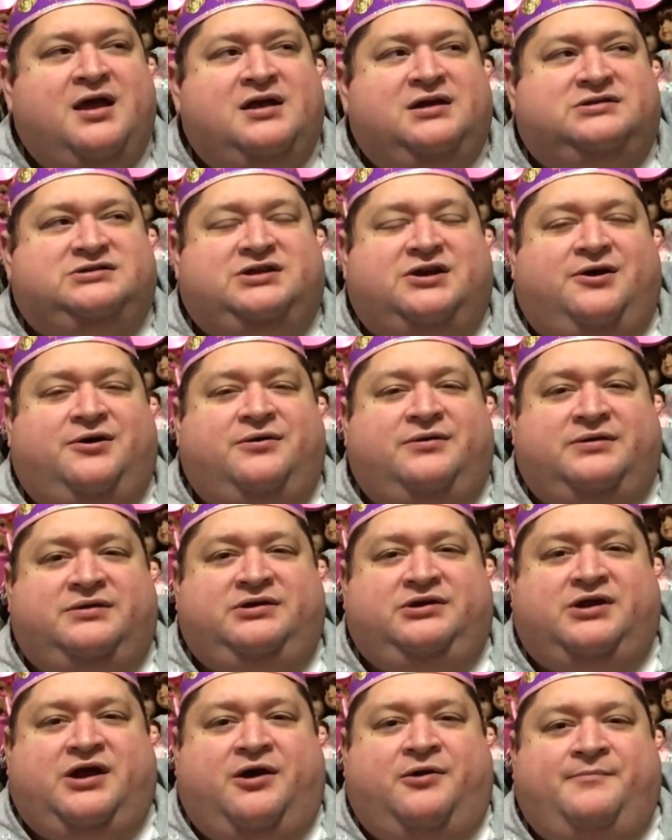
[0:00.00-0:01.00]
So,
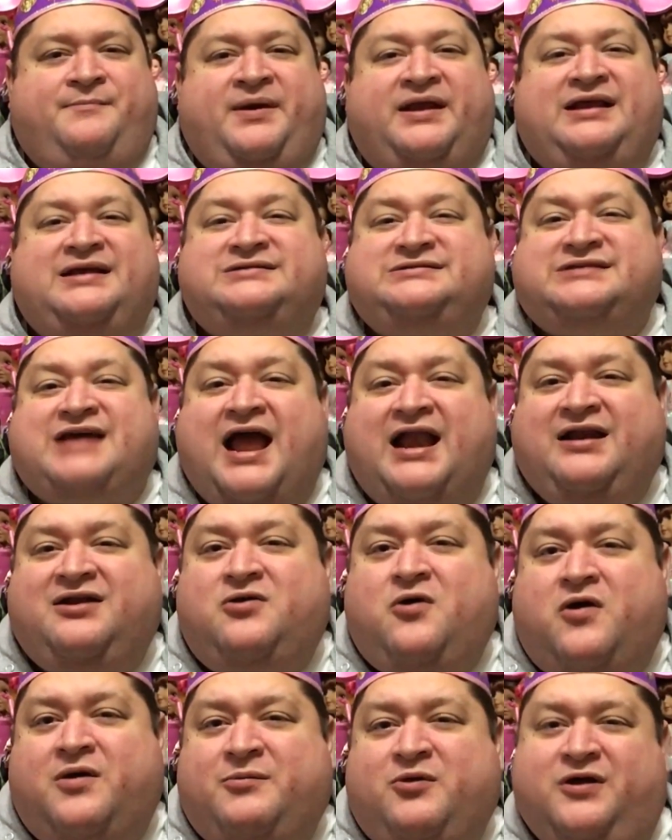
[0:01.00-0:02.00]
you know, but it's kind of
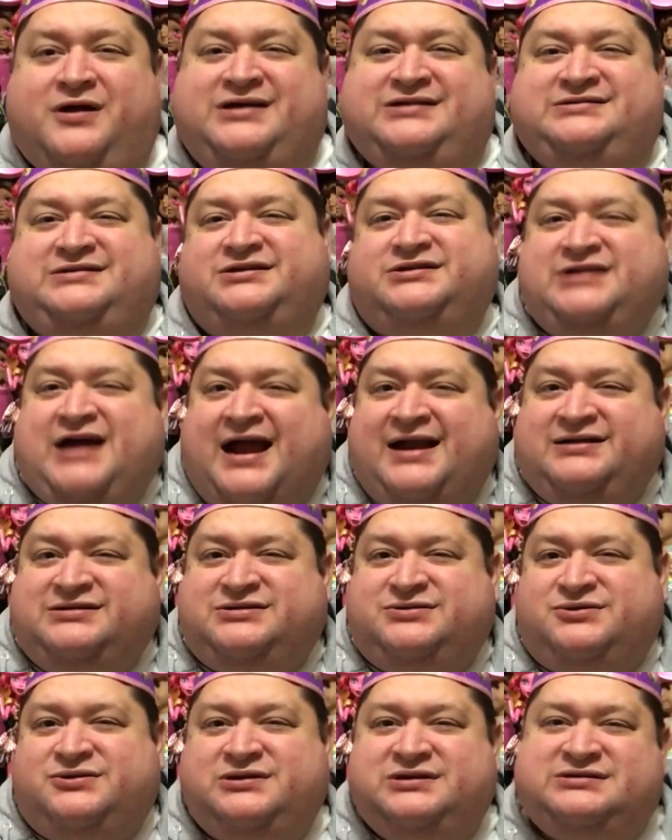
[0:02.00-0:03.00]
normal because they're
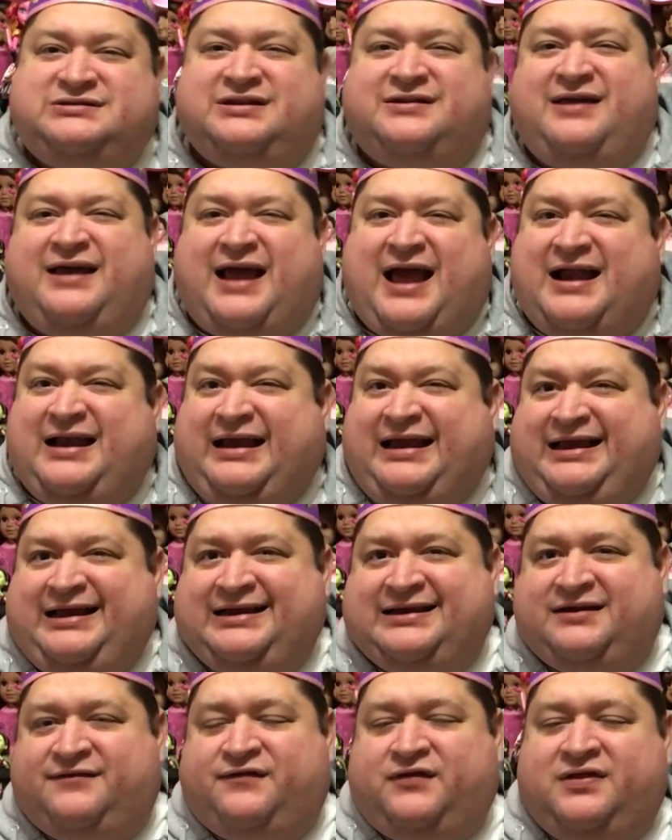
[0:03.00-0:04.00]
dinosaurs, so they kind of
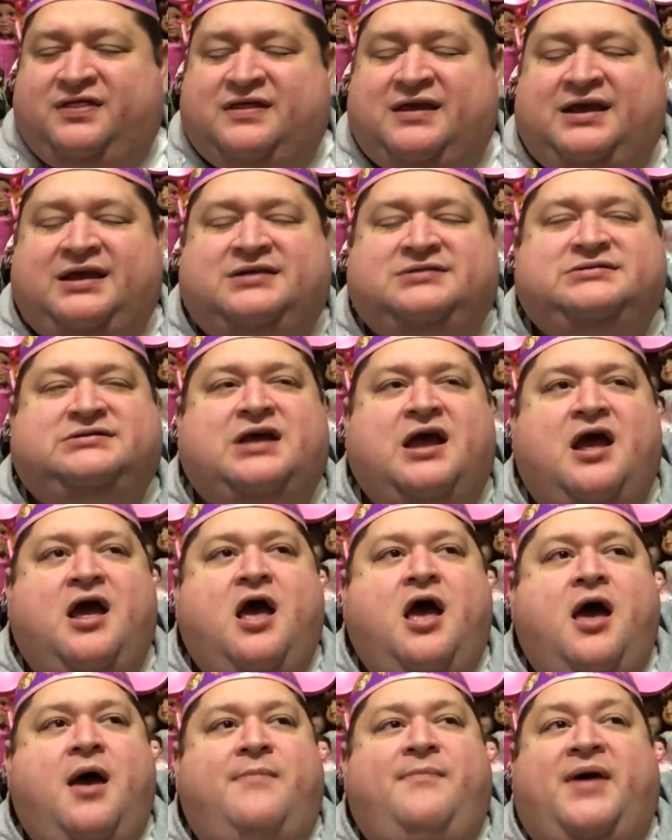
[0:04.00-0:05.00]
eat different things.
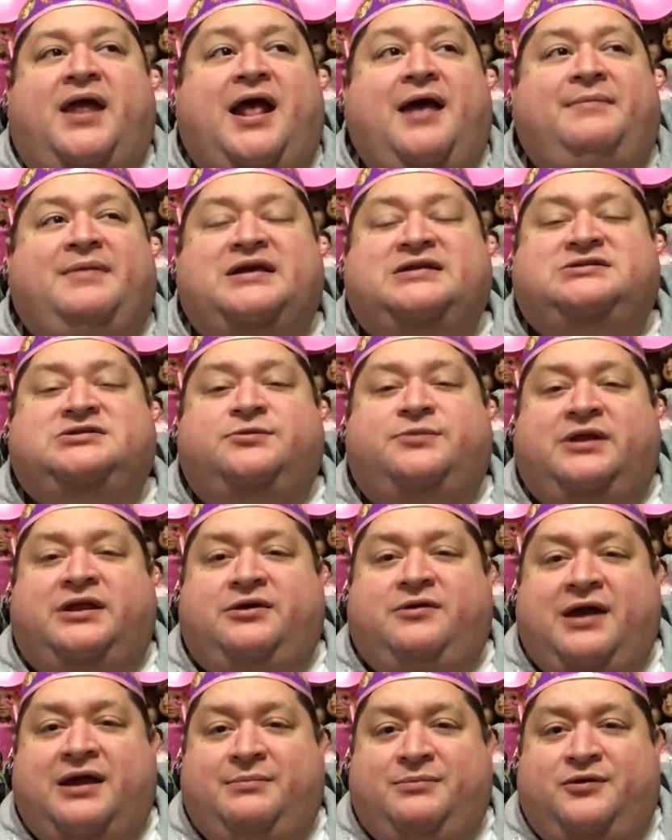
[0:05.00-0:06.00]
But it's a really
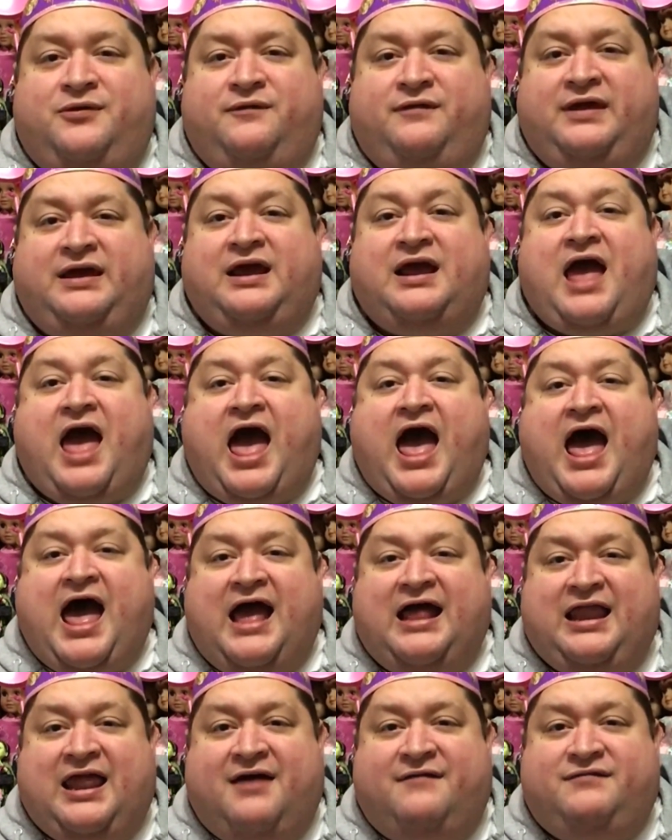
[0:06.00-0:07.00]
great movie.
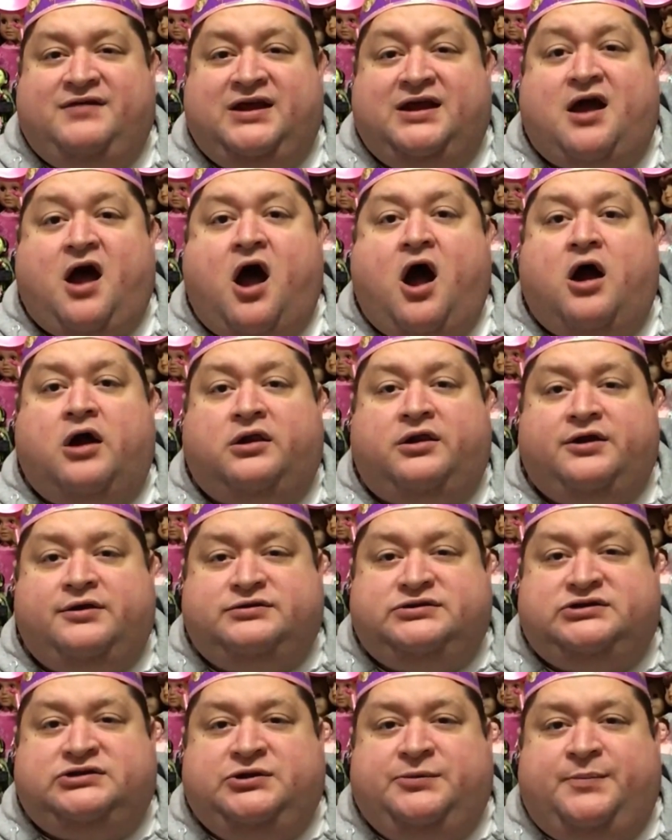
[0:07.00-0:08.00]
I loved it.
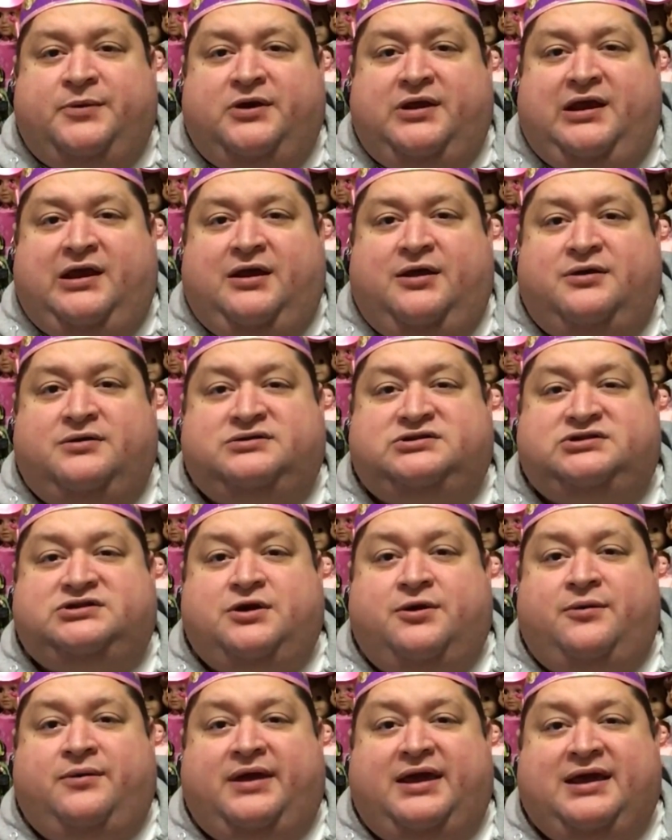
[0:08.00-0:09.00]
Arlo's super cute.
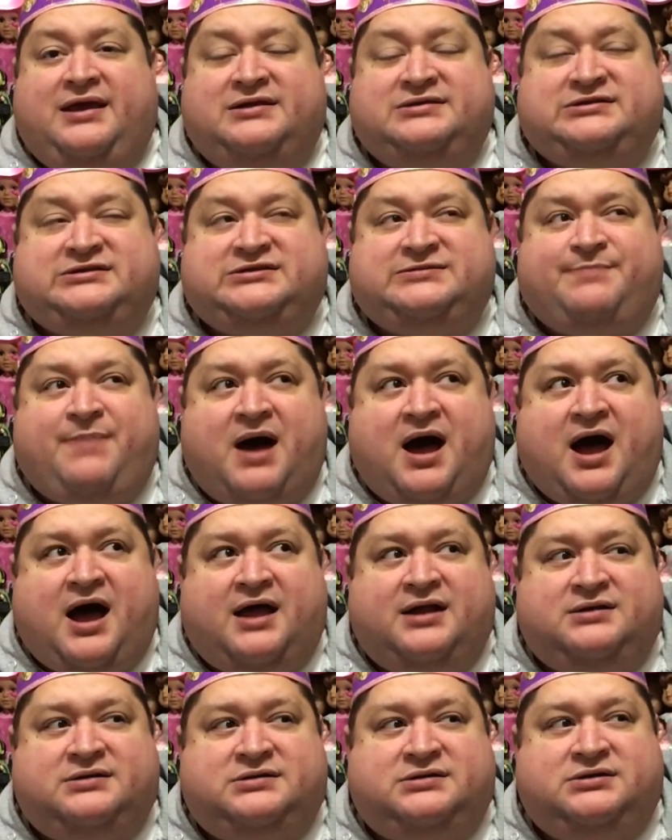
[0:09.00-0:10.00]
So is
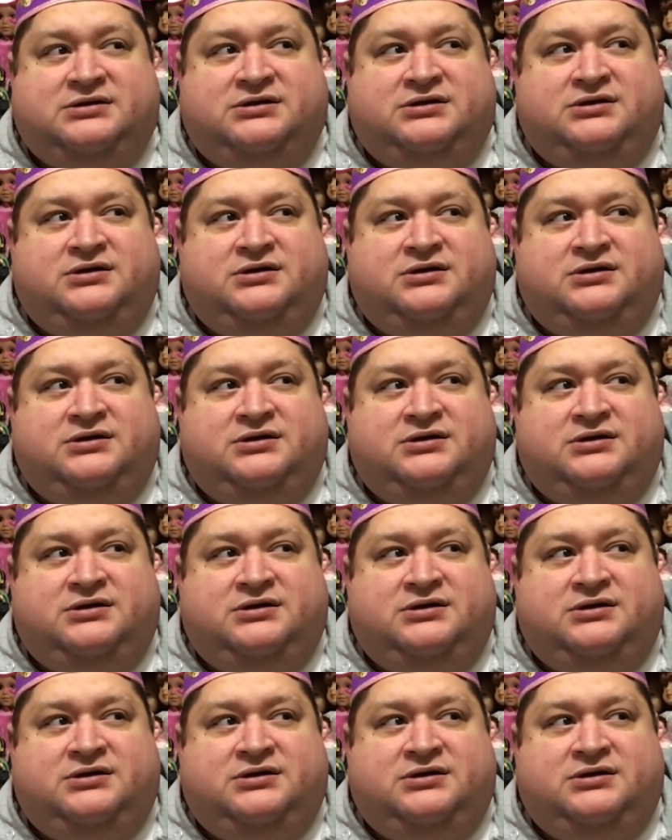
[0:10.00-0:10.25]
Spot.